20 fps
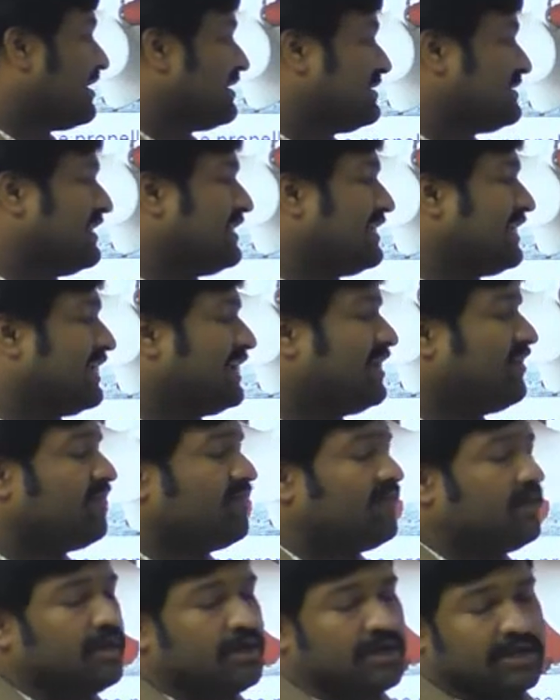
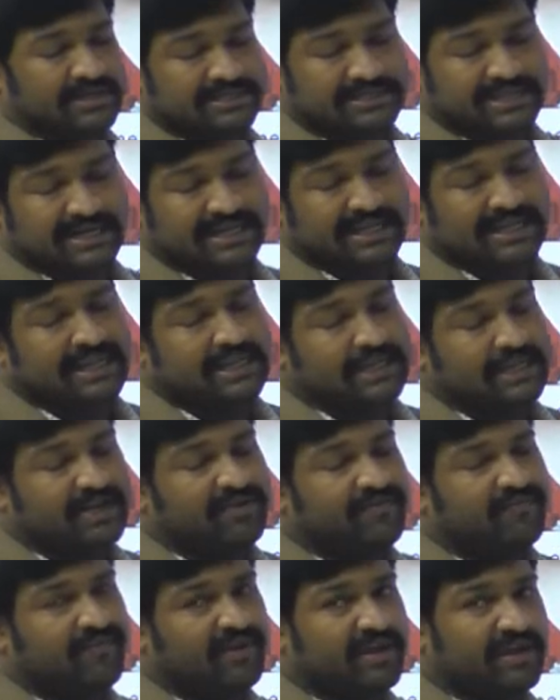resulting
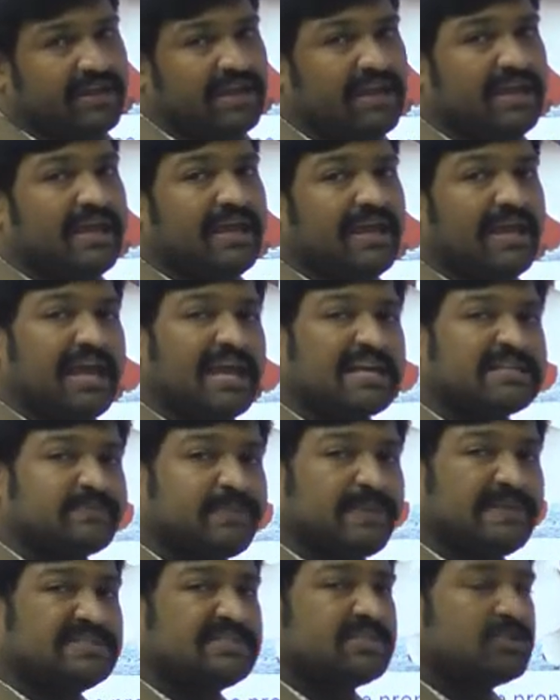in very
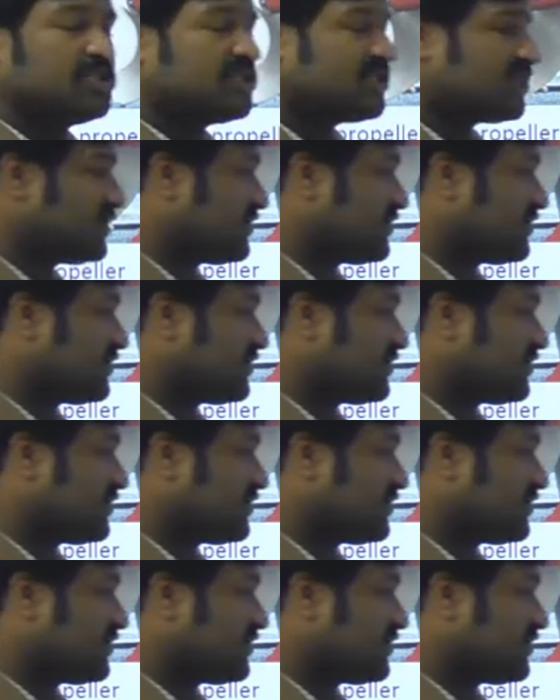expensive